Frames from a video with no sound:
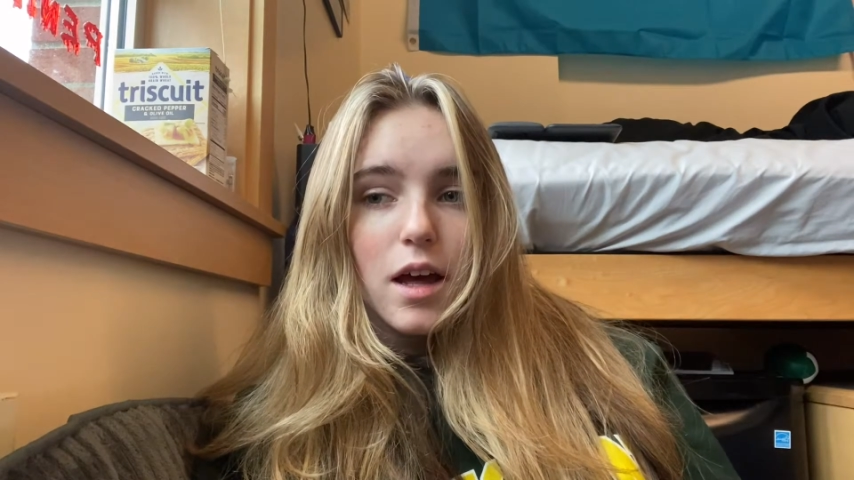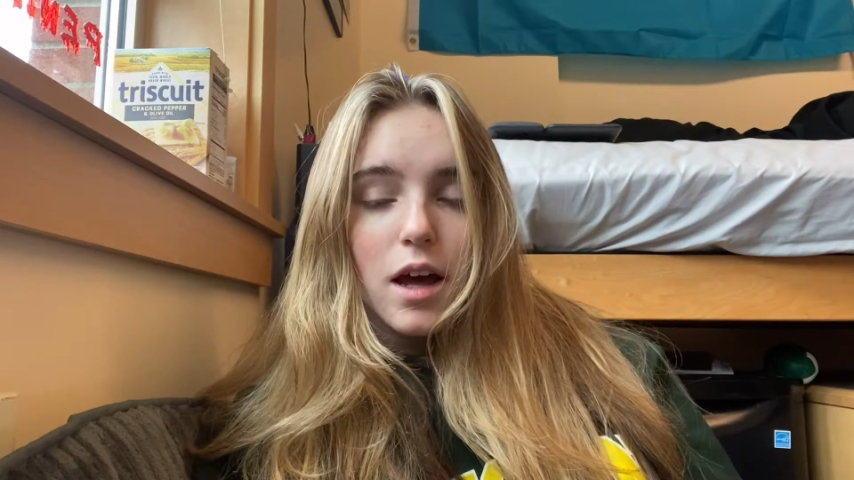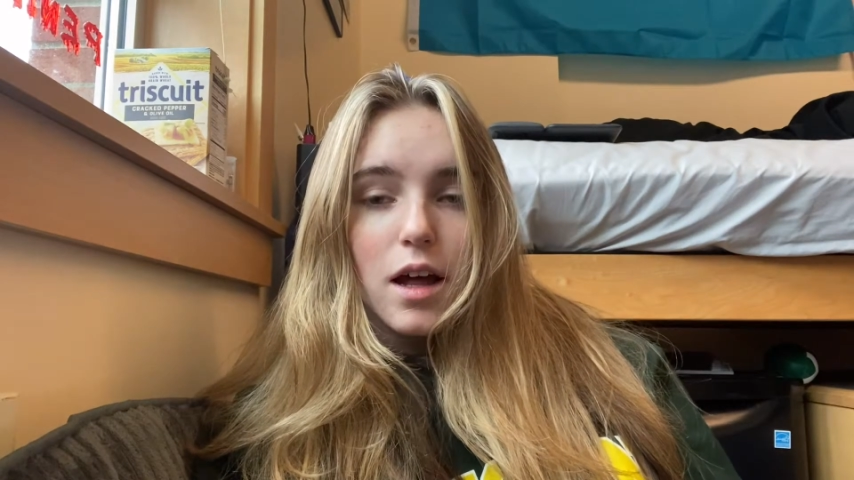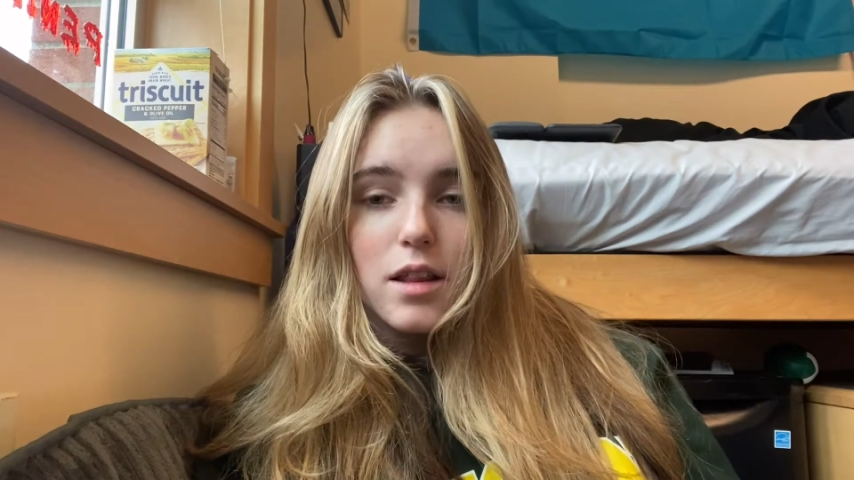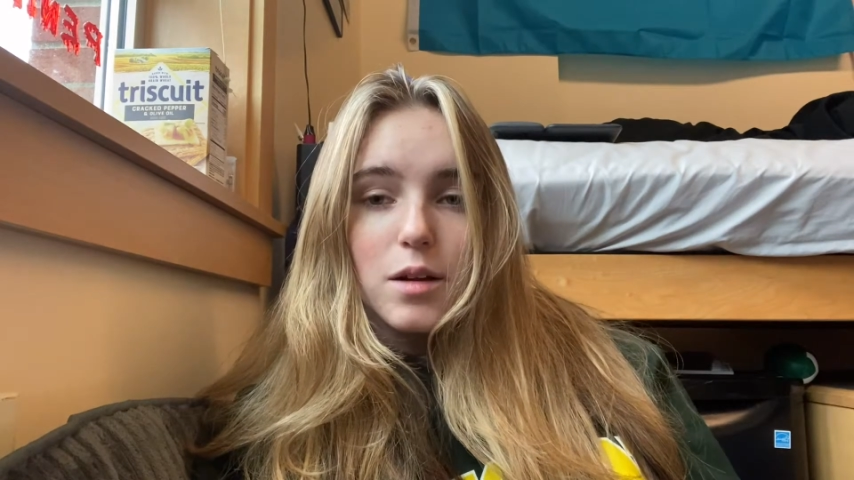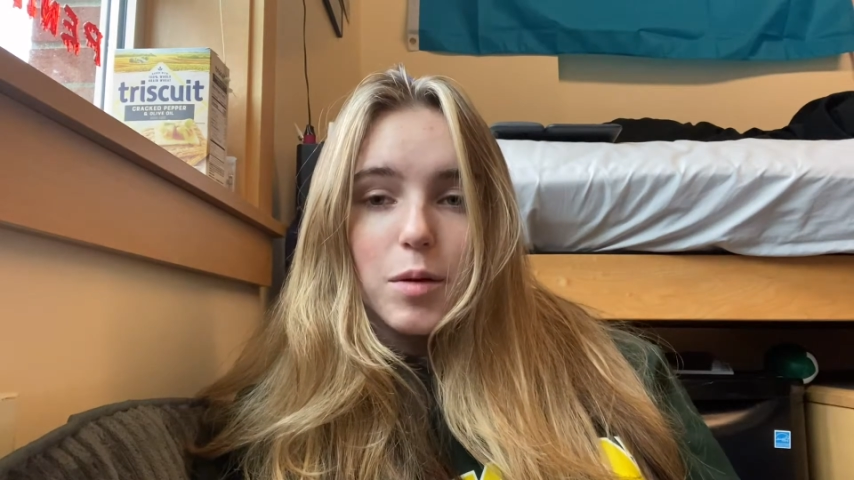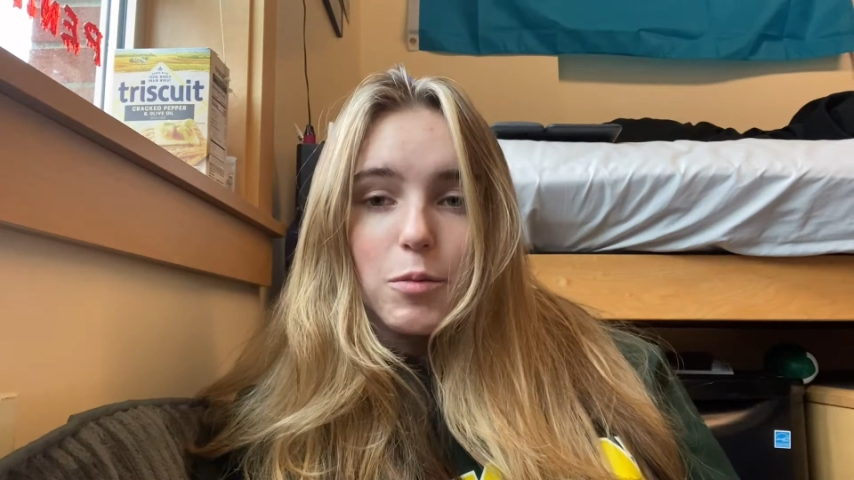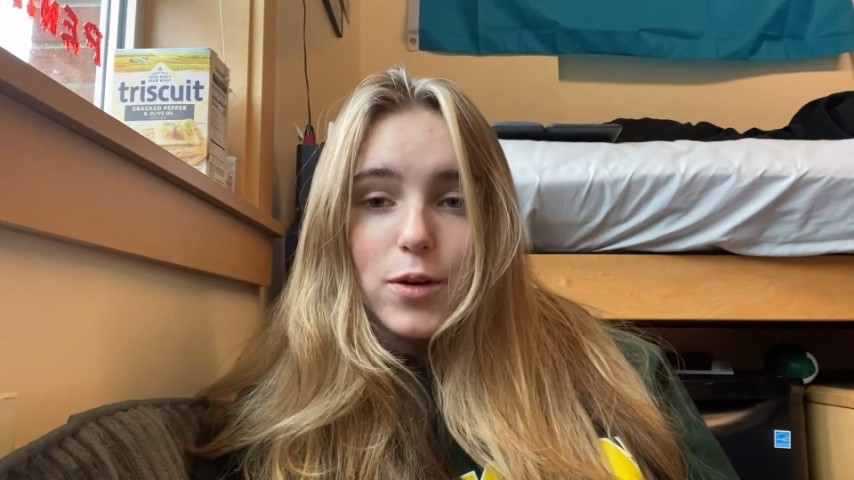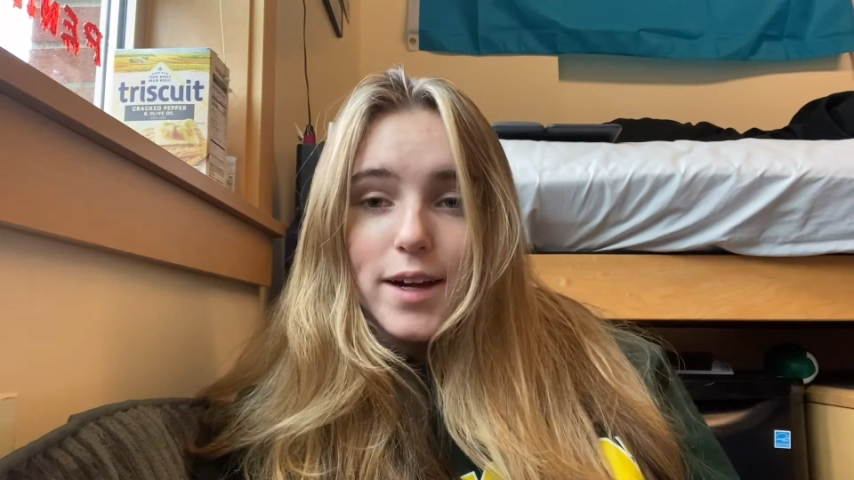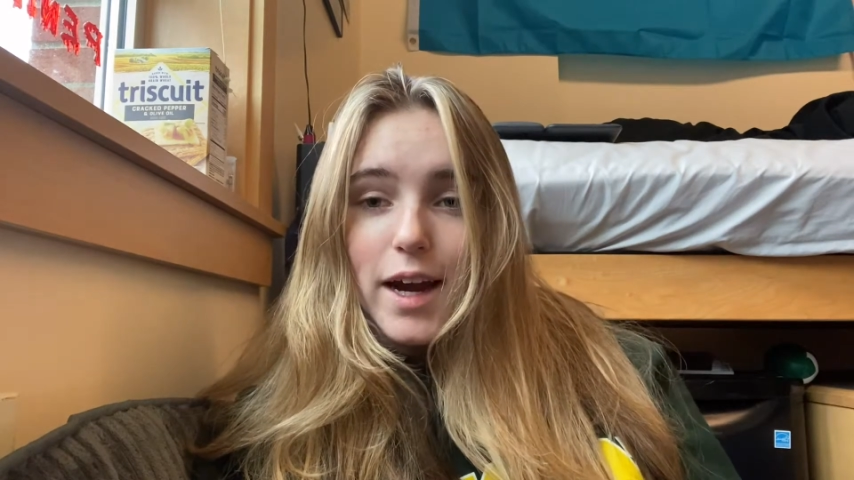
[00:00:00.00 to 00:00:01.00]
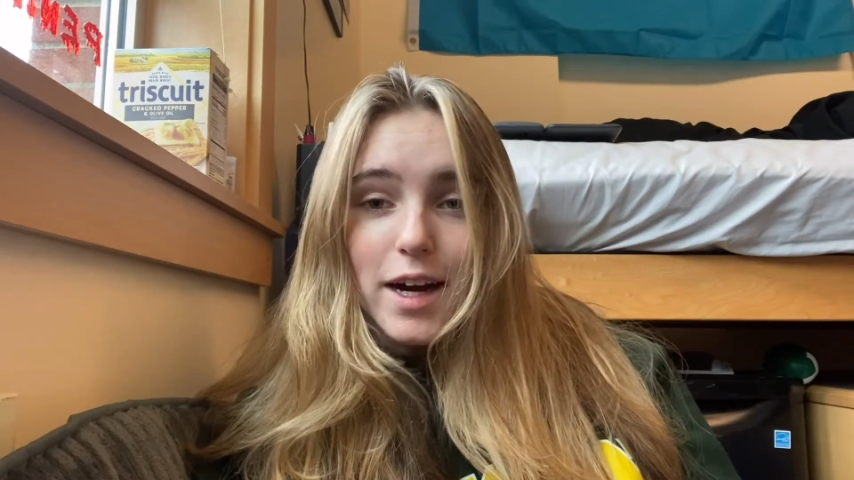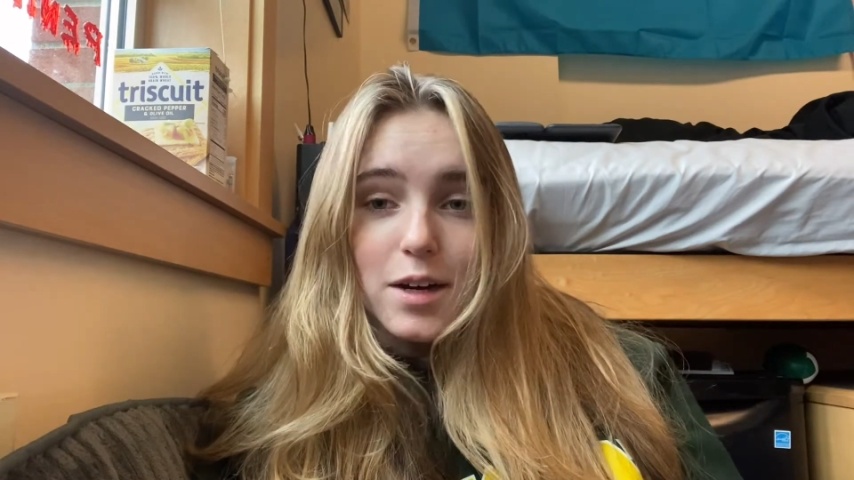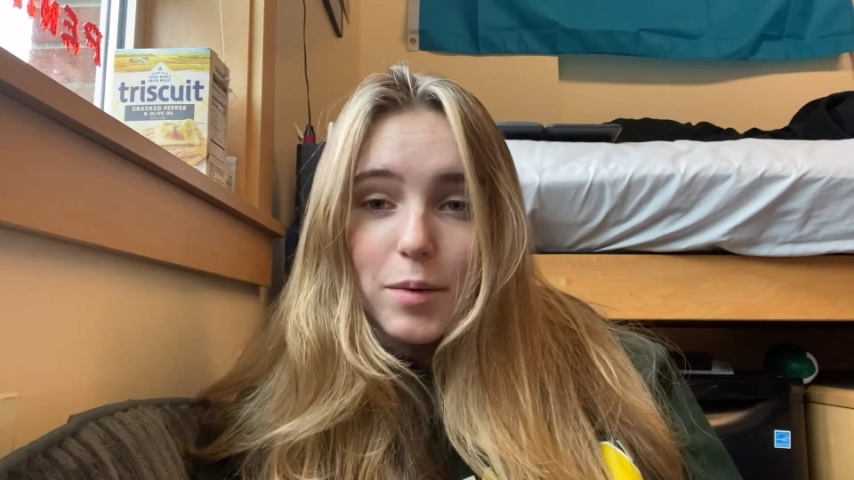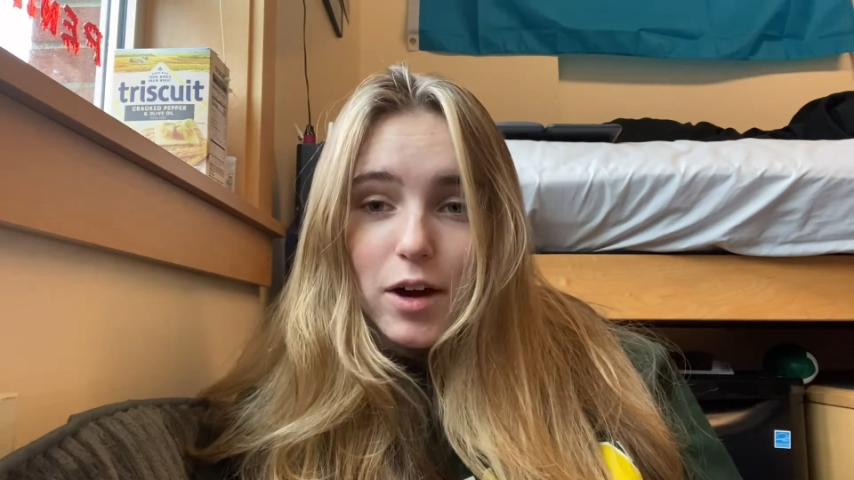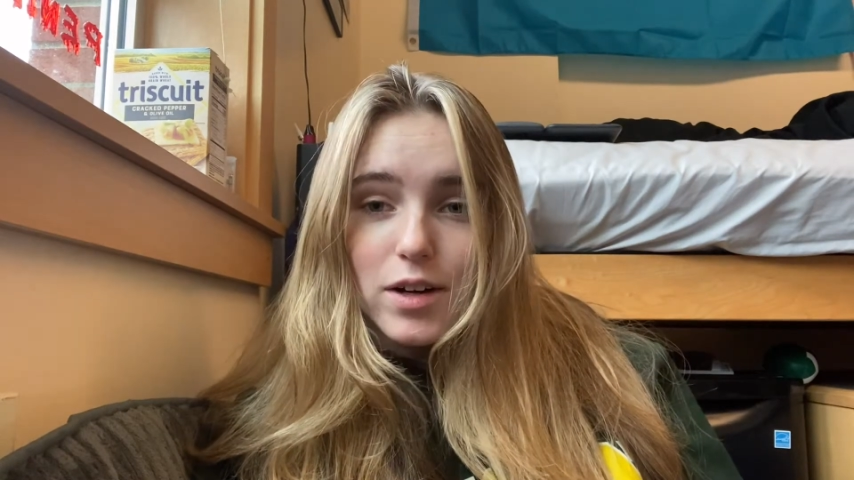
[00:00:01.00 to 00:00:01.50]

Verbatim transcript: a little bit more cared about